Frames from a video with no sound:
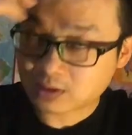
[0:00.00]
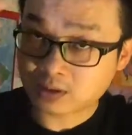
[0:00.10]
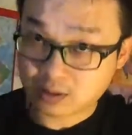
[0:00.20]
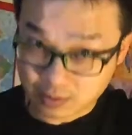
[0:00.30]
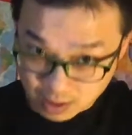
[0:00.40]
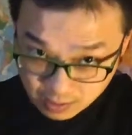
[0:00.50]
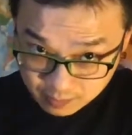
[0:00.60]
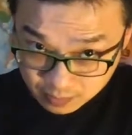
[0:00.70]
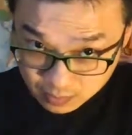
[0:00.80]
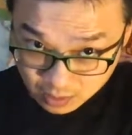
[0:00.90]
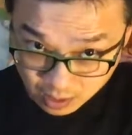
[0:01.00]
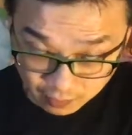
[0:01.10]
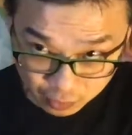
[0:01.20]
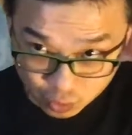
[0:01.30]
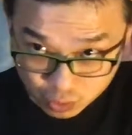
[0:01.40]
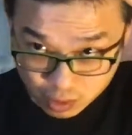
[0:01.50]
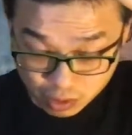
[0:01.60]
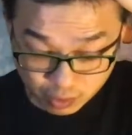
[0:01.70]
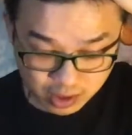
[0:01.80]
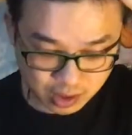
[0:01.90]
Okay, I got
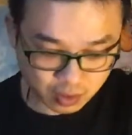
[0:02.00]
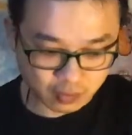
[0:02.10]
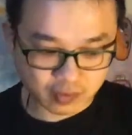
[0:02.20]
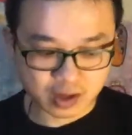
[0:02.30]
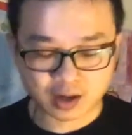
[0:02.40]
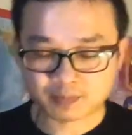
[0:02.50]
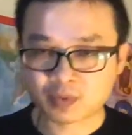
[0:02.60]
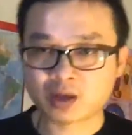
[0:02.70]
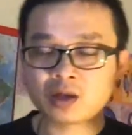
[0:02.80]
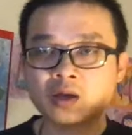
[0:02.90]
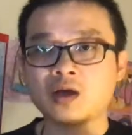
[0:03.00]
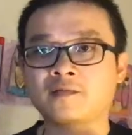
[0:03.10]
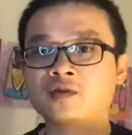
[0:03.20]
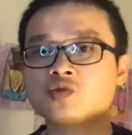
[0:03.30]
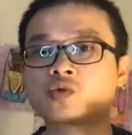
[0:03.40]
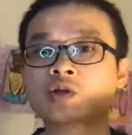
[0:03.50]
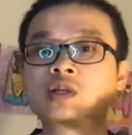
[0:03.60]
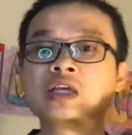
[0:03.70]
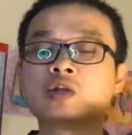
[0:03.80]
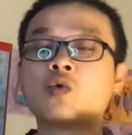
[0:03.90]
3 needle over here. First, we're gonna
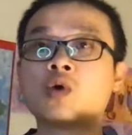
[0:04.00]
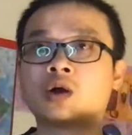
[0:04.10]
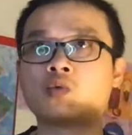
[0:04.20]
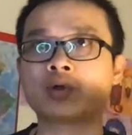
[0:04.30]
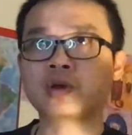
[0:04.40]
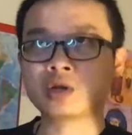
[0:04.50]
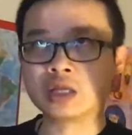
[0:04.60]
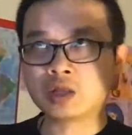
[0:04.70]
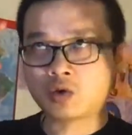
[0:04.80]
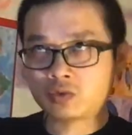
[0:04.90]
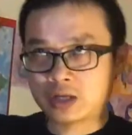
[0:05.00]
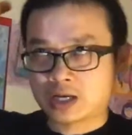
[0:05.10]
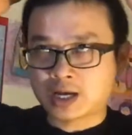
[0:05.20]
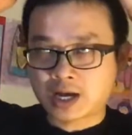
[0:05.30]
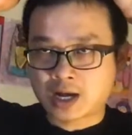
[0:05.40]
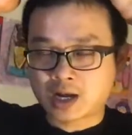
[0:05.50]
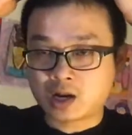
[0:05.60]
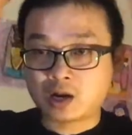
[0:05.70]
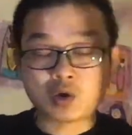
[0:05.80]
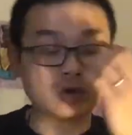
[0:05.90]
needle what? We're gonna needle the
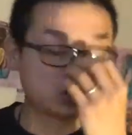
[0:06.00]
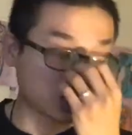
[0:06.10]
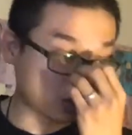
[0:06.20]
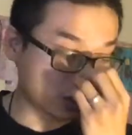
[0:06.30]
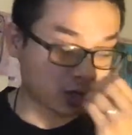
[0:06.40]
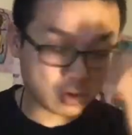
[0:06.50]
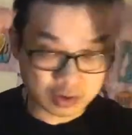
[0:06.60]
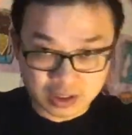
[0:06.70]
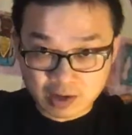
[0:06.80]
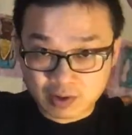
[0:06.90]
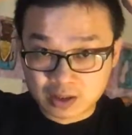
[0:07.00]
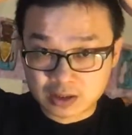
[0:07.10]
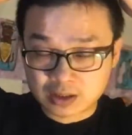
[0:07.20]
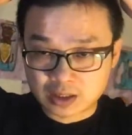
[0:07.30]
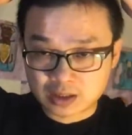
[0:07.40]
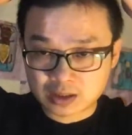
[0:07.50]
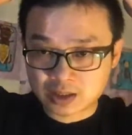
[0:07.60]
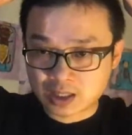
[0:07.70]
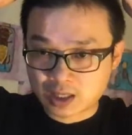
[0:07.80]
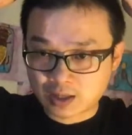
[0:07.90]
lower jaw, and lower jaw is just
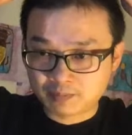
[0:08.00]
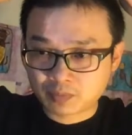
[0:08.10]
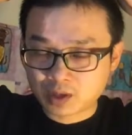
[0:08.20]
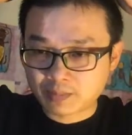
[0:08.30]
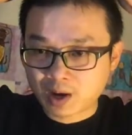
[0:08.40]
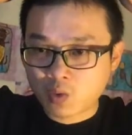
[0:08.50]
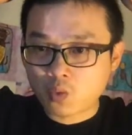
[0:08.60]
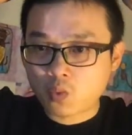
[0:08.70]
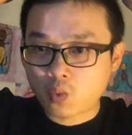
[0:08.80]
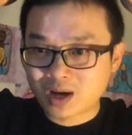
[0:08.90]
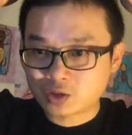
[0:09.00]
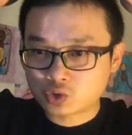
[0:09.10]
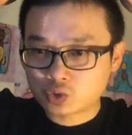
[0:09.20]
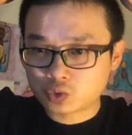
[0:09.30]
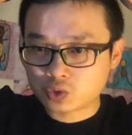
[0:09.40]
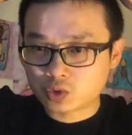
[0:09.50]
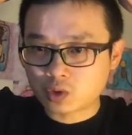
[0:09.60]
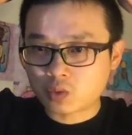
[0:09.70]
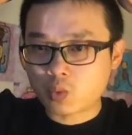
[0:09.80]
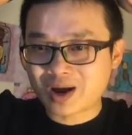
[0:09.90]
about 1 chun
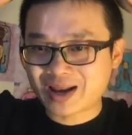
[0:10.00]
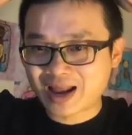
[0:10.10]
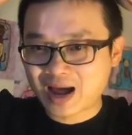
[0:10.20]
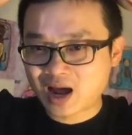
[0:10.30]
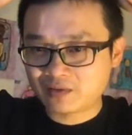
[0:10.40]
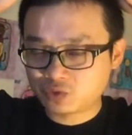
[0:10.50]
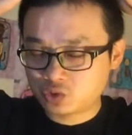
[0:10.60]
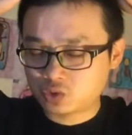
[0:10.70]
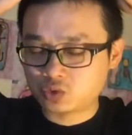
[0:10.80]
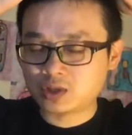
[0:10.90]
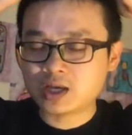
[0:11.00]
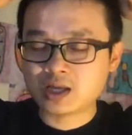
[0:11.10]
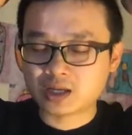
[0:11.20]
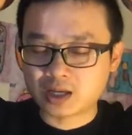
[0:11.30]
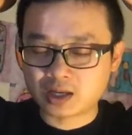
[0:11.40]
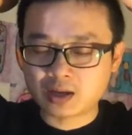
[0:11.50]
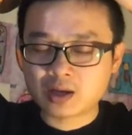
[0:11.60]
or 1.5 chun, and